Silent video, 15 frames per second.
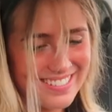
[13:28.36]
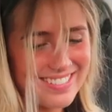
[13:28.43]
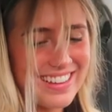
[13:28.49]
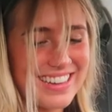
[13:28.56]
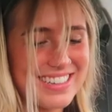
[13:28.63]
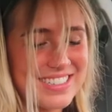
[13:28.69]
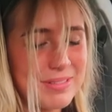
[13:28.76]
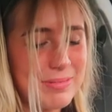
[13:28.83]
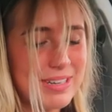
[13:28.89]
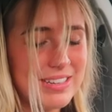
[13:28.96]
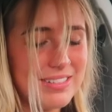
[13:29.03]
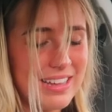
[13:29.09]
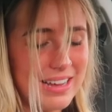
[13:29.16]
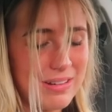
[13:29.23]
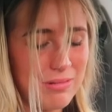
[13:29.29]
Okay, should we
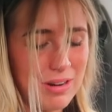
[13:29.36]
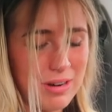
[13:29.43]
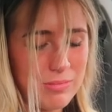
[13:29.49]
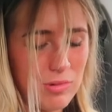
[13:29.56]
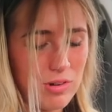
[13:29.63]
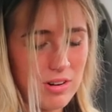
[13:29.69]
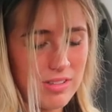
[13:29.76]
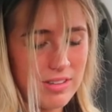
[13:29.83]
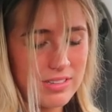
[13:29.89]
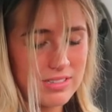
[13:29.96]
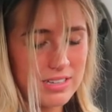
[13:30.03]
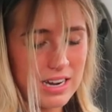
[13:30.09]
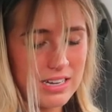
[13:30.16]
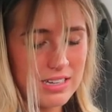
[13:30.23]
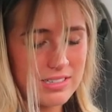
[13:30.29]
do like one more? These
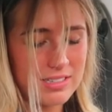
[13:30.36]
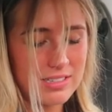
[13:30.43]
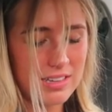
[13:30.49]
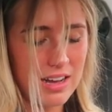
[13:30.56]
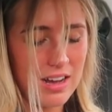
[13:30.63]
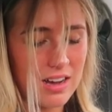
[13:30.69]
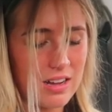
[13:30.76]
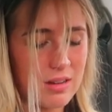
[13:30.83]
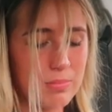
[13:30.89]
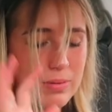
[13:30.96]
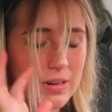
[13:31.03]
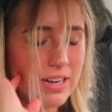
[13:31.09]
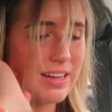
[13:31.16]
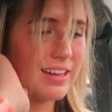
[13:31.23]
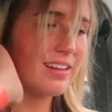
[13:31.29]
kind of suck,
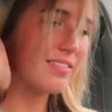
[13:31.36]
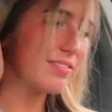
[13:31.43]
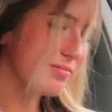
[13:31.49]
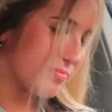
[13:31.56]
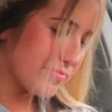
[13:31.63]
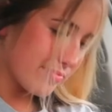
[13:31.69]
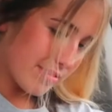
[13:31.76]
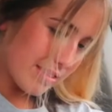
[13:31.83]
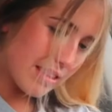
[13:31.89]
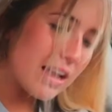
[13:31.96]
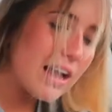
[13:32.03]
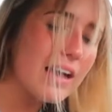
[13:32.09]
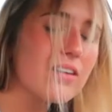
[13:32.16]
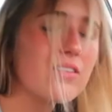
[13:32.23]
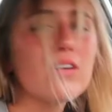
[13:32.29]
but
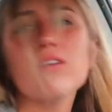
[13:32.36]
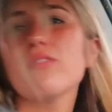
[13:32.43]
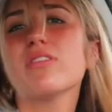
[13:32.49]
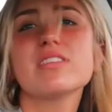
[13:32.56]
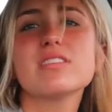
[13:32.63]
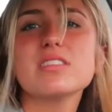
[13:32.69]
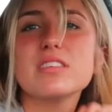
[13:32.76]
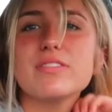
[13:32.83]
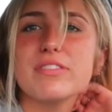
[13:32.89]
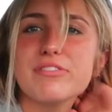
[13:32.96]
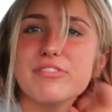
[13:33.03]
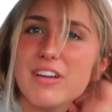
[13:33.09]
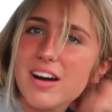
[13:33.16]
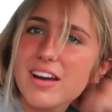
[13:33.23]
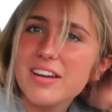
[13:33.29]
I don't know if this is even
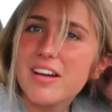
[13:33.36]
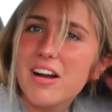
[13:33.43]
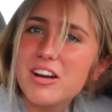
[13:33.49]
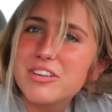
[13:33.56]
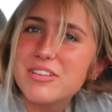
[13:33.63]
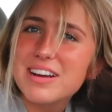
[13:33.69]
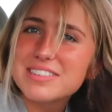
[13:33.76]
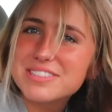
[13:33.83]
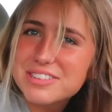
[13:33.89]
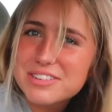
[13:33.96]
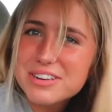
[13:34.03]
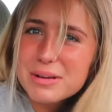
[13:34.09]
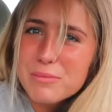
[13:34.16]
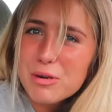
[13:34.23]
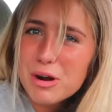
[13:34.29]
fun. Are you guys
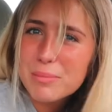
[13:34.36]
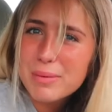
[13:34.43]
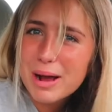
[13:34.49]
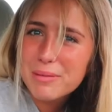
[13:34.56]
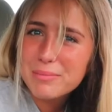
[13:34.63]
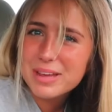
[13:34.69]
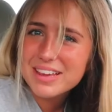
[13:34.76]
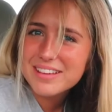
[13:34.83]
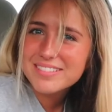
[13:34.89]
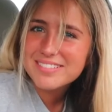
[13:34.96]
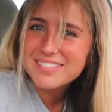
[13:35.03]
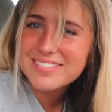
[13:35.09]
learning more about me?